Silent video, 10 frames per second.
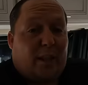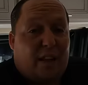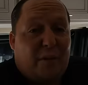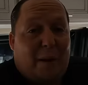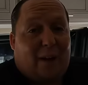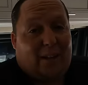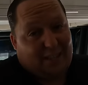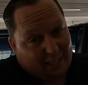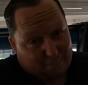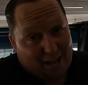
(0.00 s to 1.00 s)
we love about
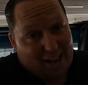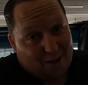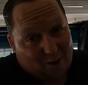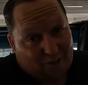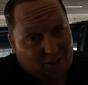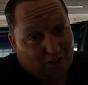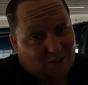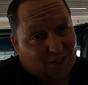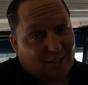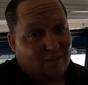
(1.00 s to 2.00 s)
it. May I go
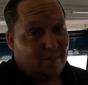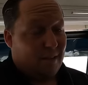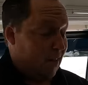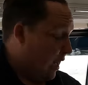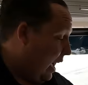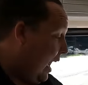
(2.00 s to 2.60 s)
first? You may